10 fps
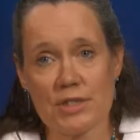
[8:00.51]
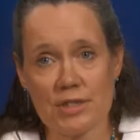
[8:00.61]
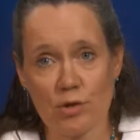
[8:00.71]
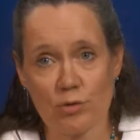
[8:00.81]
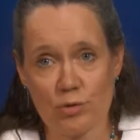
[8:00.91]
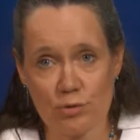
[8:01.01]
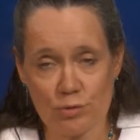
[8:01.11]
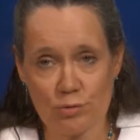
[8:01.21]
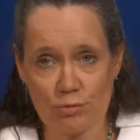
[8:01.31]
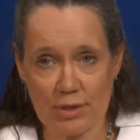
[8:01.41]

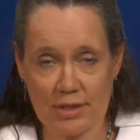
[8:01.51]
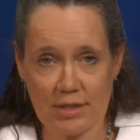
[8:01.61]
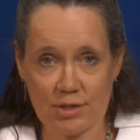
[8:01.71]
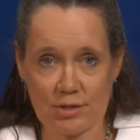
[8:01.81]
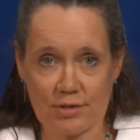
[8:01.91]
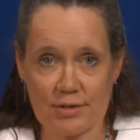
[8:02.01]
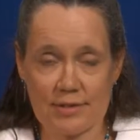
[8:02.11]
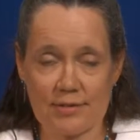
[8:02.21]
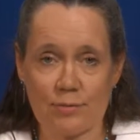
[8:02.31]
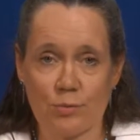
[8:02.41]
CO2
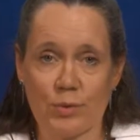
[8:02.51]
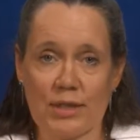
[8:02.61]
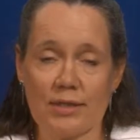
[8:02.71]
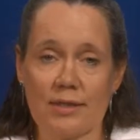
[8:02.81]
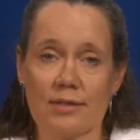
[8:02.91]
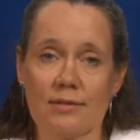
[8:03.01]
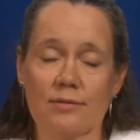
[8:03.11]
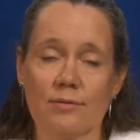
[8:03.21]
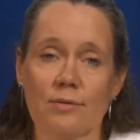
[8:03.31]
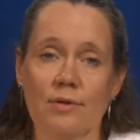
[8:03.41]
reductions, wind
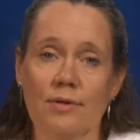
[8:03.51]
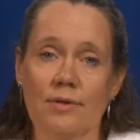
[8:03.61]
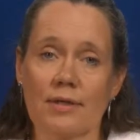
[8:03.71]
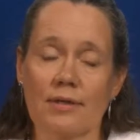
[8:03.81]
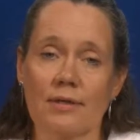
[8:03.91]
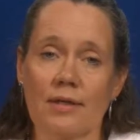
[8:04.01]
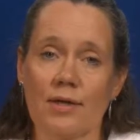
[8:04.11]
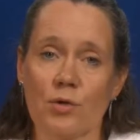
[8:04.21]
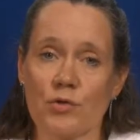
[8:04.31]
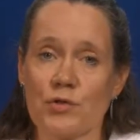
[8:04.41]

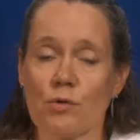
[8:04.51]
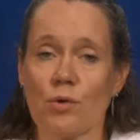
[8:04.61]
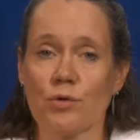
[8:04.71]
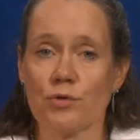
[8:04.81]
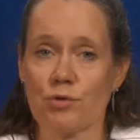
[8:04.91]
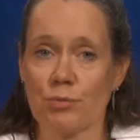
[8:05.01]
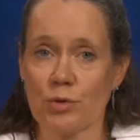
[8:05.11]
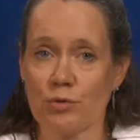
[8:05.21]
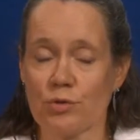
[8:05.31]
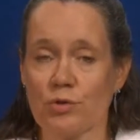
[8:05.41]
can also
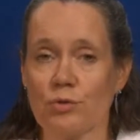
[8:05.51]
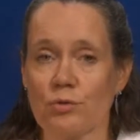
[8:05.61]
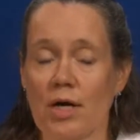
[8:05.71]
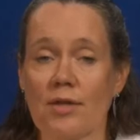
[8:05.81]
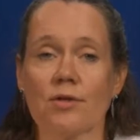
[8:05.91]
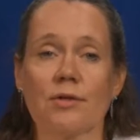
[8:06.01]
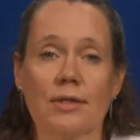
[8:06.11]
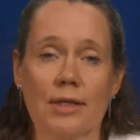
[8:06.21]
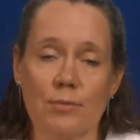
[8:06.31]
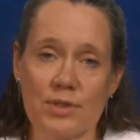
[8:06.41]
contribute to other
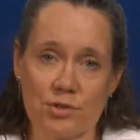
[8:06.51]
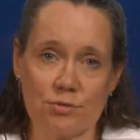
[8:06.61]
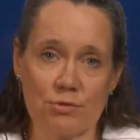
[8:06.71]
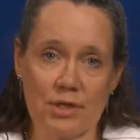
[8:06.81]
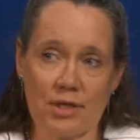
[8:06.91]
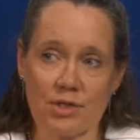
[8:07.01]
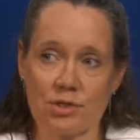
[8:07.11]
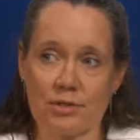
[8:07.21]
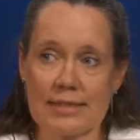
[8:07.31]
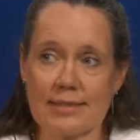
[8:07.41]
emission
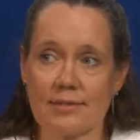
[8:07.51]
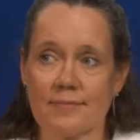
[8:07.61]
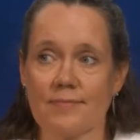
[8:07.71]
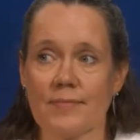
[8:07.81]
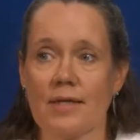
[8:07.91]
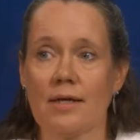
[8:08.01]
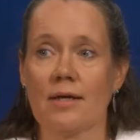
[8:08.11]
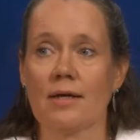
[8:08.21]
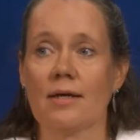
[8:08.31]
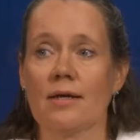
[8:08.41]
reductions.
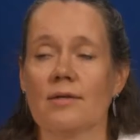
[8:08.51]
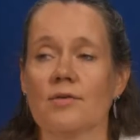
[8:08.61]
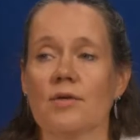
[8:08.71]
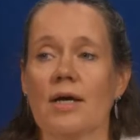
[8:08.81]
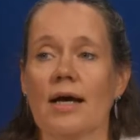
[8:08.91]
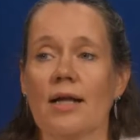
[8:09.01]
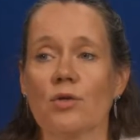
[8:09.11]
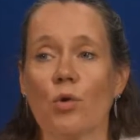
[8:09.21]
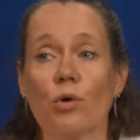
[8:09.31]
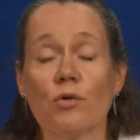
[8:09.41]

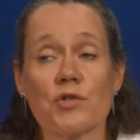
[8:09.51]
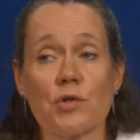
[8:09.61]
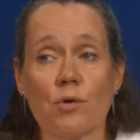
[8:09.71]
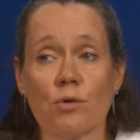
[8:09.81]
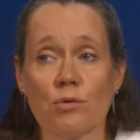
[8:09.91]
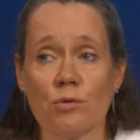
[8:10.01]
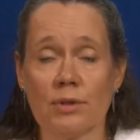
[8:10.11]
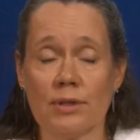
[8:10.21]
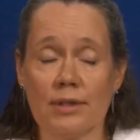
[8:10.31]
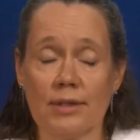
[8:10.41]
And also
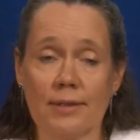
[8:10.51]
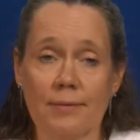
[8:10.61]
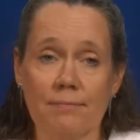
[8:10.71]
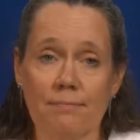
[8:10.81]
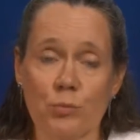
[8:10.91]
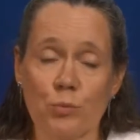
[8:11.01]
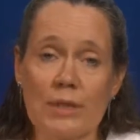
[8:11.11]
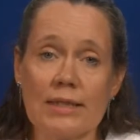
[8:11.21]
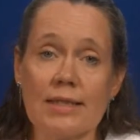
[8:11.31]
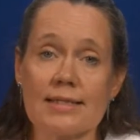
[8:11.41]

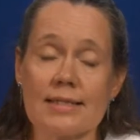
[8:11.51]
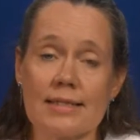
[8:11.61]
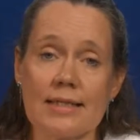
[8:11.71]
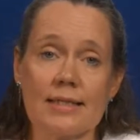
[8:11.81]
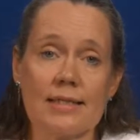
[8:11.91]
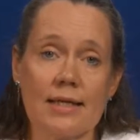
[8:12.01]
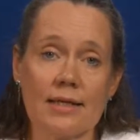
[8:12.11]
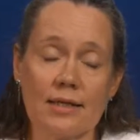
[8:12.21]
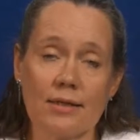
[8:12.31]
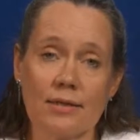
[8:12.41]
wind doesn't need
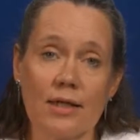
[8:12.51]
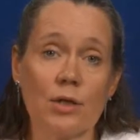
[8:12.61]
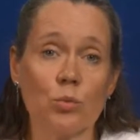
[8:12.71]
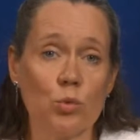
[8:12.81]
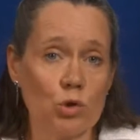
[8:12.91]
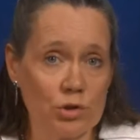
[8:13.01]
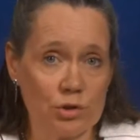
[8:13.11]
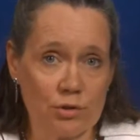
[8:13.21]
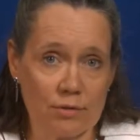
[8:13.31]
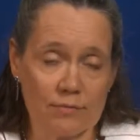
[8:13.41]
any
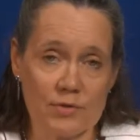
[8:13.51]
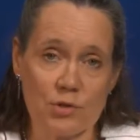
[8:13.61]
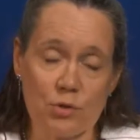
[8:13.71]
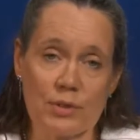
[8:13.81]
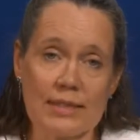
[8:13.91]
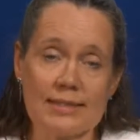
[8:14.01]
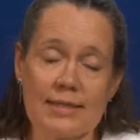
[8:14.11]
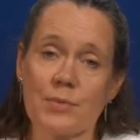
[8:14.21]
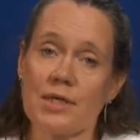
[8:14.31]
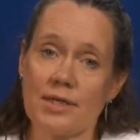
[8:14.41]
water. So in
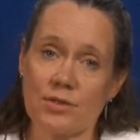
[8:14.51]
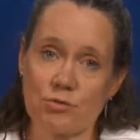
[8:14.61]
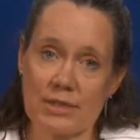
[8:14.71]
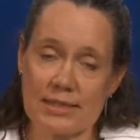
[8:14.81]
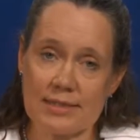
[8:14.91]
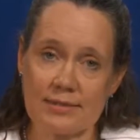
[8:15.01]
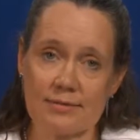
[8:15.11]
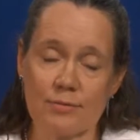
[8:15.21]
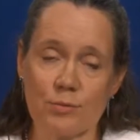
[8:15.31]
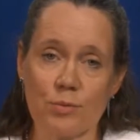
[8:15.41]
some countries
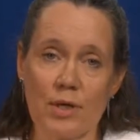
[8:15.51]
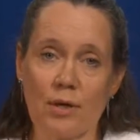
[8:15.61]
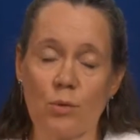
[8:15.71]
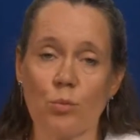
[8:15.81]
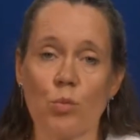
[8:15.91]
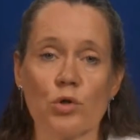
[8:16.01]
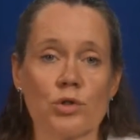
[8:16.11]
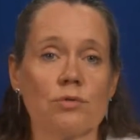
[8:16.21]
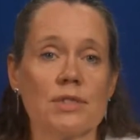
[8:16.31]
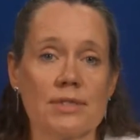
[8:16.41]
where
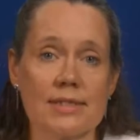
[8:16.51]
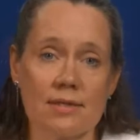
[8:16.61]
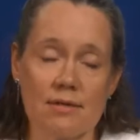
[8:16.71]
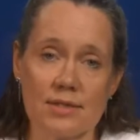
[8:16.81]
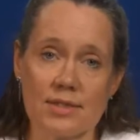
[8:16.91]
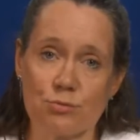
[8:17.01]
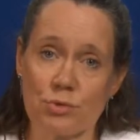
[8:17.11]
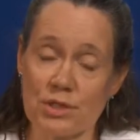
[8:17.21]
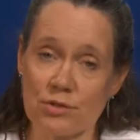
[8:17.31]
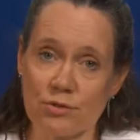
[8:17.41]
water is a scarce
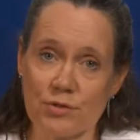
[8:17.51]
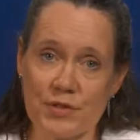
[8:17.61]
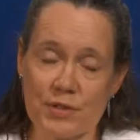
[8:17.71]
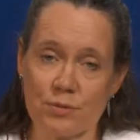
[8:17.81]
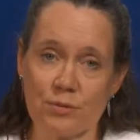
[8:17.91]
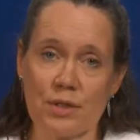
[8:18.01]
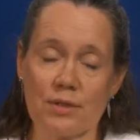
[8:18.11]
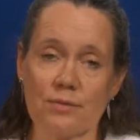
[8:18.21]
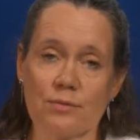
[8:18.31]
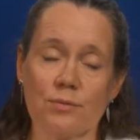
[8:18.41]
resource
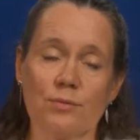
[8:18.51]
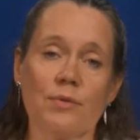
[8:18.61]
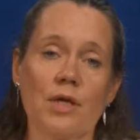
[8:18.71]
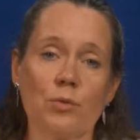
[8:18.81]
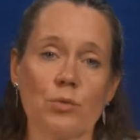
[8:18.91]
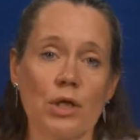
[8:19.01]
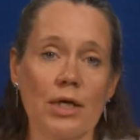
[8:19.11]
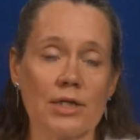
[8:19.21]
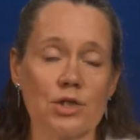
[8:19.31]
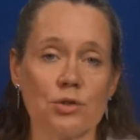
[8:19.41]
and they would
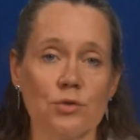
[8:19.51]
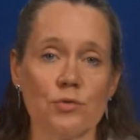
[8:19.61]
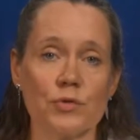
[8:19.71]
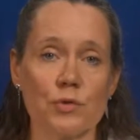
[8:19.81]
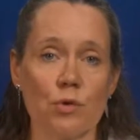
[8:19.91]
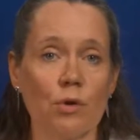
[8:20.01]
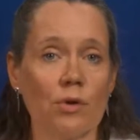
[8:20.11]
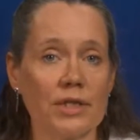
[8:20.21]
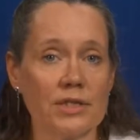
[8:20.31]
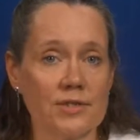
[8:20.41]
like to use all
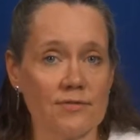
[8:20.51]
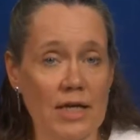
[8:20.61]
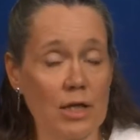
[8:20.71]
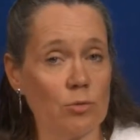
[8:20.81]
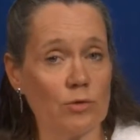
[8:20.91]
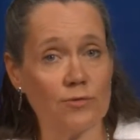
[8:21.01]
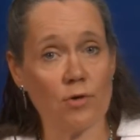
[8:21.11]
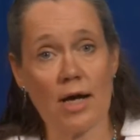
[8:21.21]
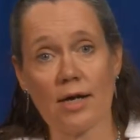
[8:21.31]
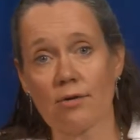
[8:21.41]
that is available
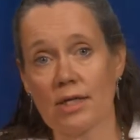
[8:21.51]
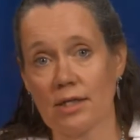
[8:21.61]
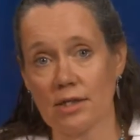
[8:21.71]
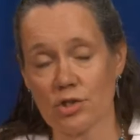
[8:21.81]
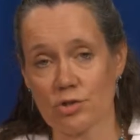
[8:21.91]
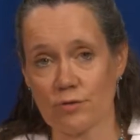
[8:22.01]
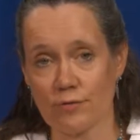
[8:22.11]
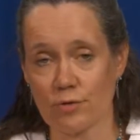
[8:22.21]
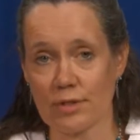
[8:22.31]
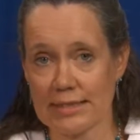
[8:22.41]
for agriculture,
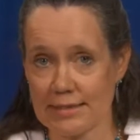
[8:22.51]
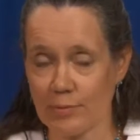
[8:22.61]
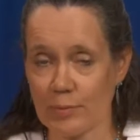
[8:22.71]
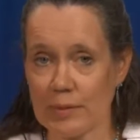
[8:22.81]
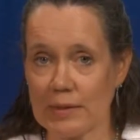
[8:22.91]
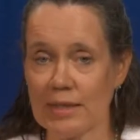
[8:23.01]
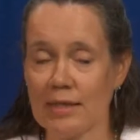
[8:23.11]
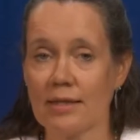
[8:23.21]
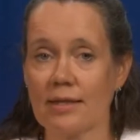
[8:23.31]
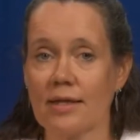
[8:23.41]
for example,
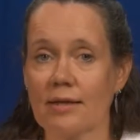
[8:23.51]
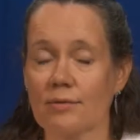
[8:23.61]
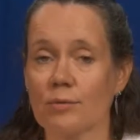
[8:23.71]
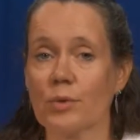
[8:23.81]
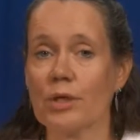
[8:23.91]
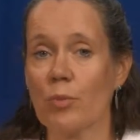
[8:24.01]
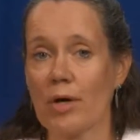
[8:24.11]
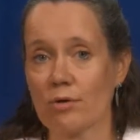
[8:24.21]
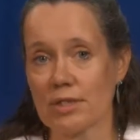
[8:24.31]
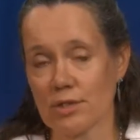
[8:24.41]
then wind
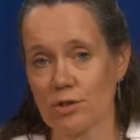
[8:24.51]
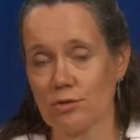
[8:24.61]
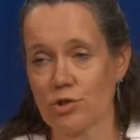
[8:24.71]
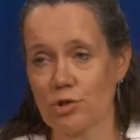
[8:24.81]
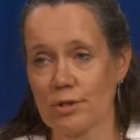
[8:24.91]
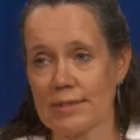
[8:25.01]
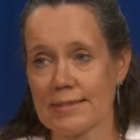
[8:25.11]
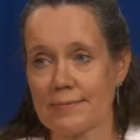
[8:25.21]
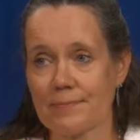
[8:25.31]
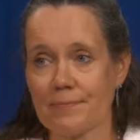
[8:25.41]
power is a good
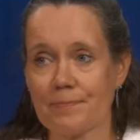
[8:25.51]
choice.